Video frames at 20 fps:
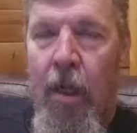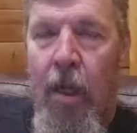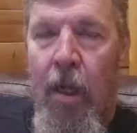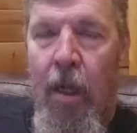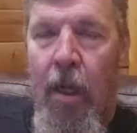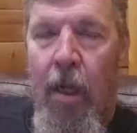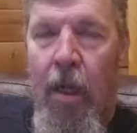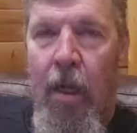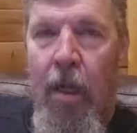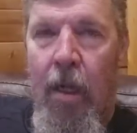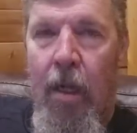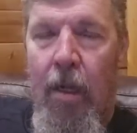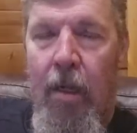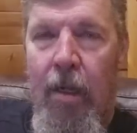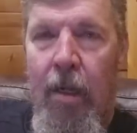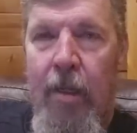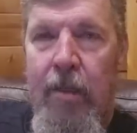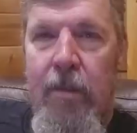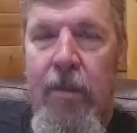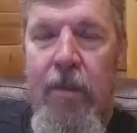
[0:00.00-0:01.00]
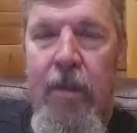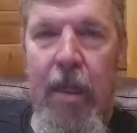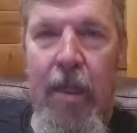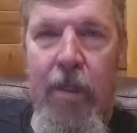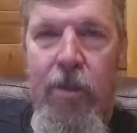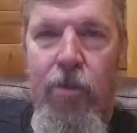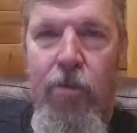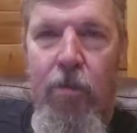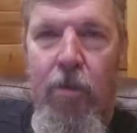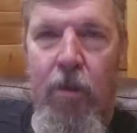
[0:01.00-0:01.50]
and that's
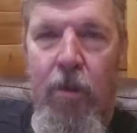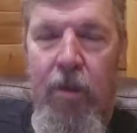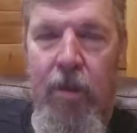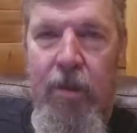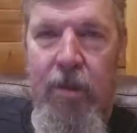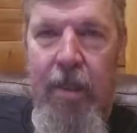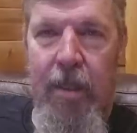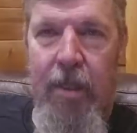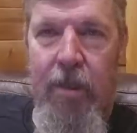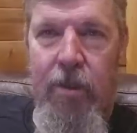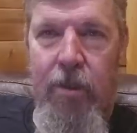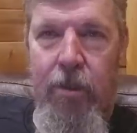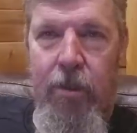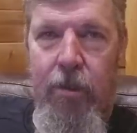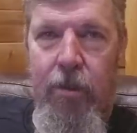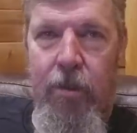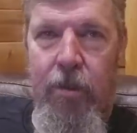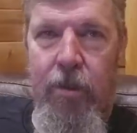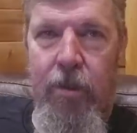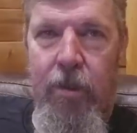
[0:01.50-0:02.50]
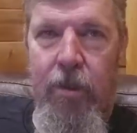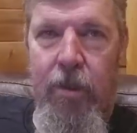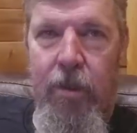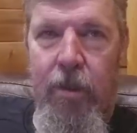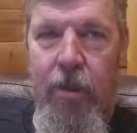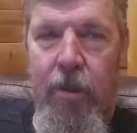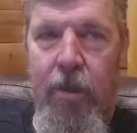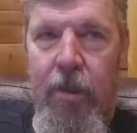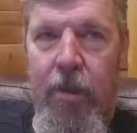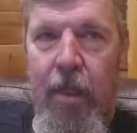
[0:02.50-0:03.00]
natural disasters.
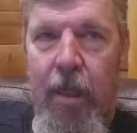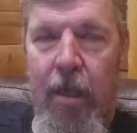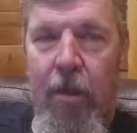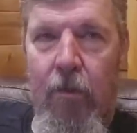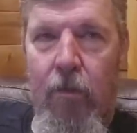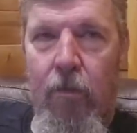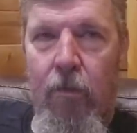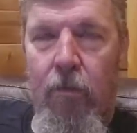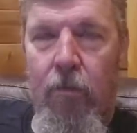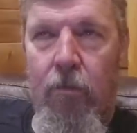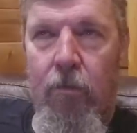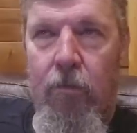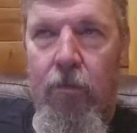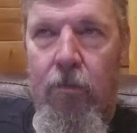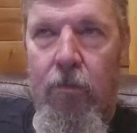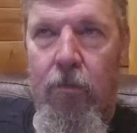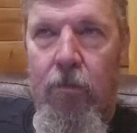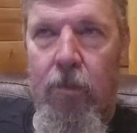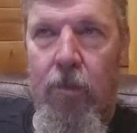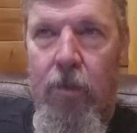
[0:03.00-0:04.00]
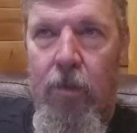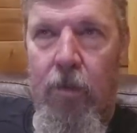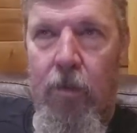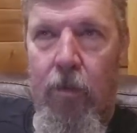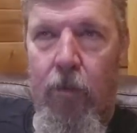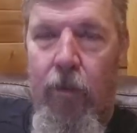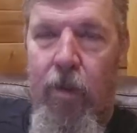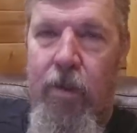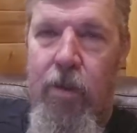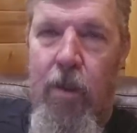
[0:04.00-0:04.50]
Now,
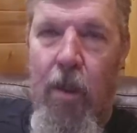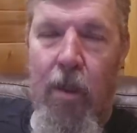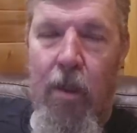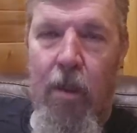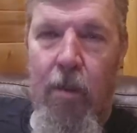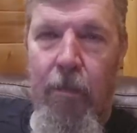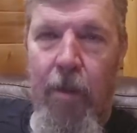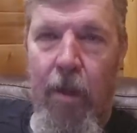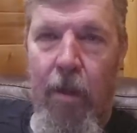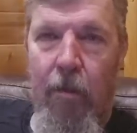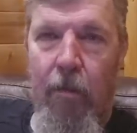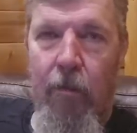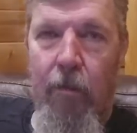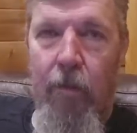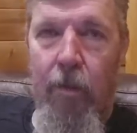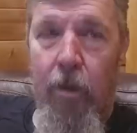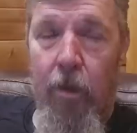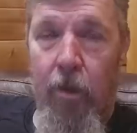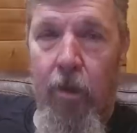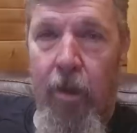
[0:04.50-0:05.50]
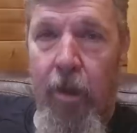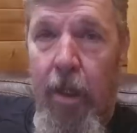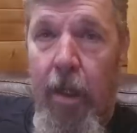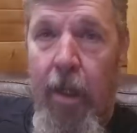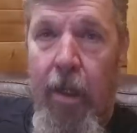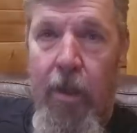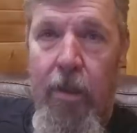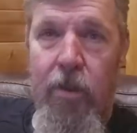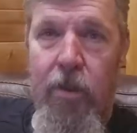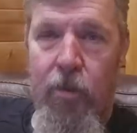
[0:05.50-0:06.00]
we talk about
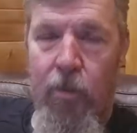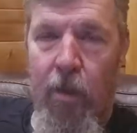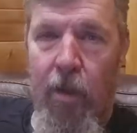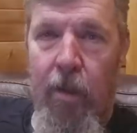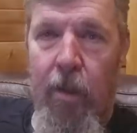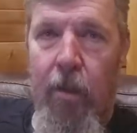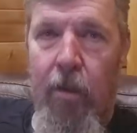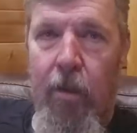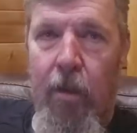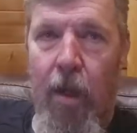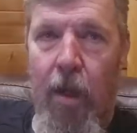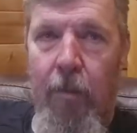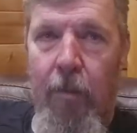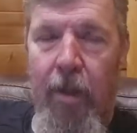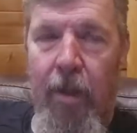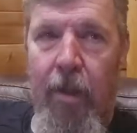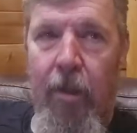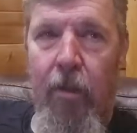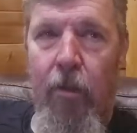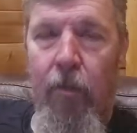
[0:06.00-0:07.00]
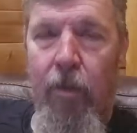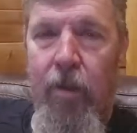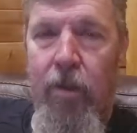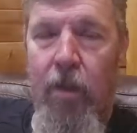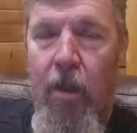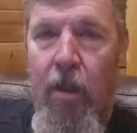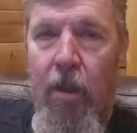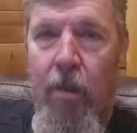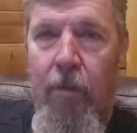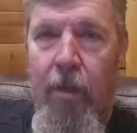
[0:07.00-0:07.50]
hurricanes when they're coming, or we
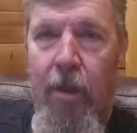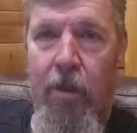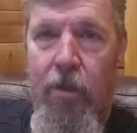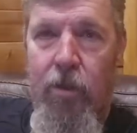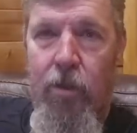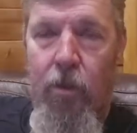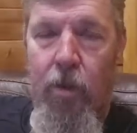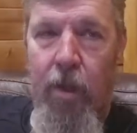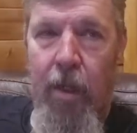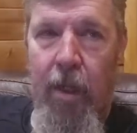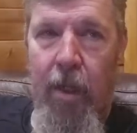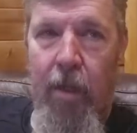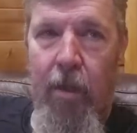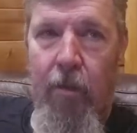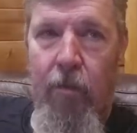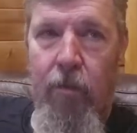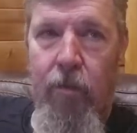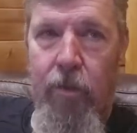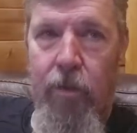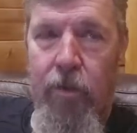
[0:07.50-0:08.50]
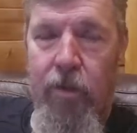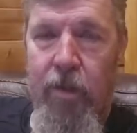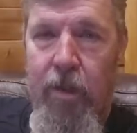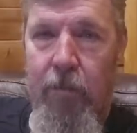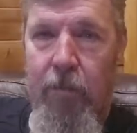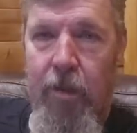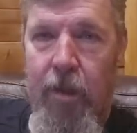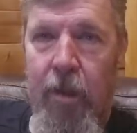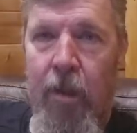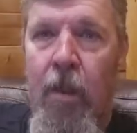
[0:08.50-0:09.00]
talk about tornadoes or
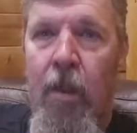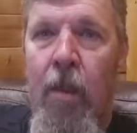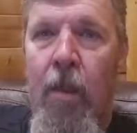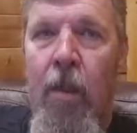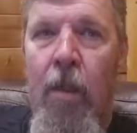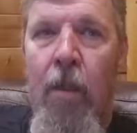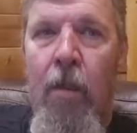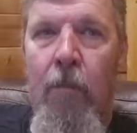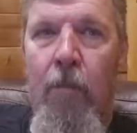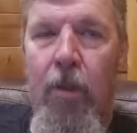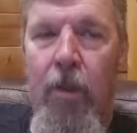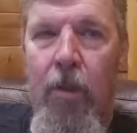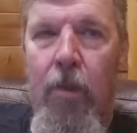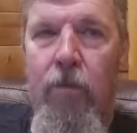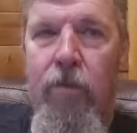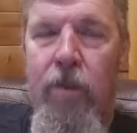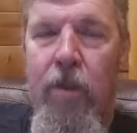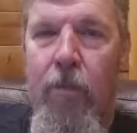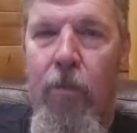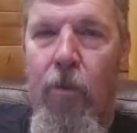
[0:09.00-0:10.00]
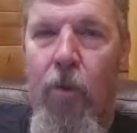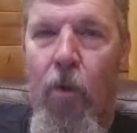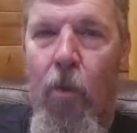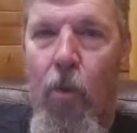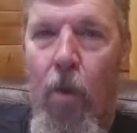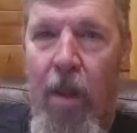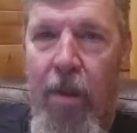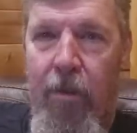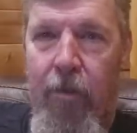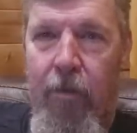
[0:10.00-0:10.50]
something, but those are more
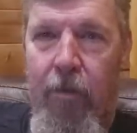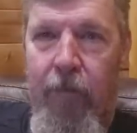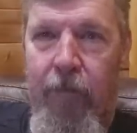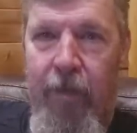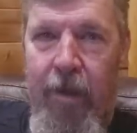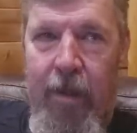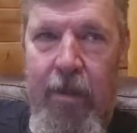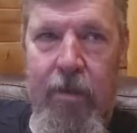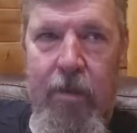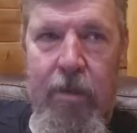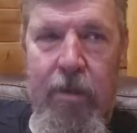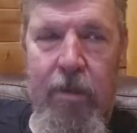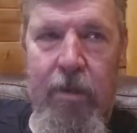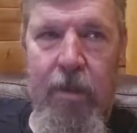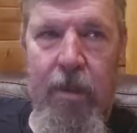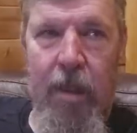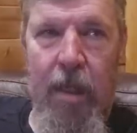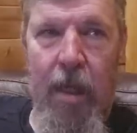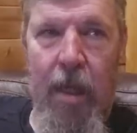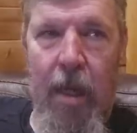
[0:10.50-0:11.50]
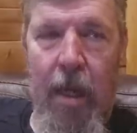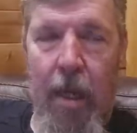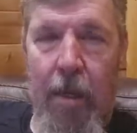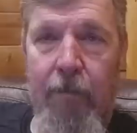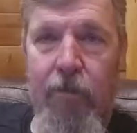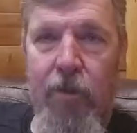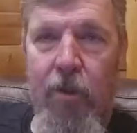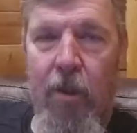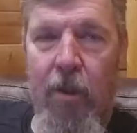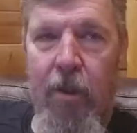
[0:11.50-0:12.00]
weather events.
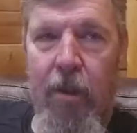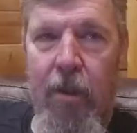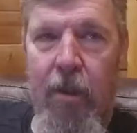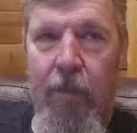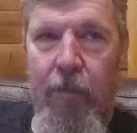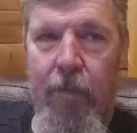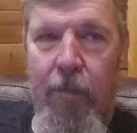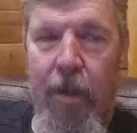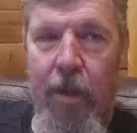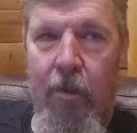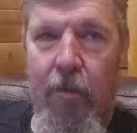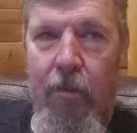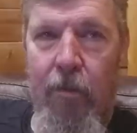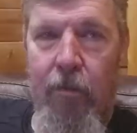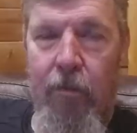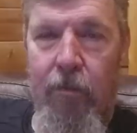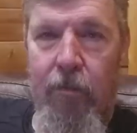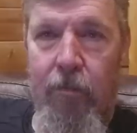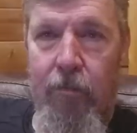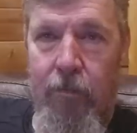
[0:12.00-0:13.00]
I'm talking about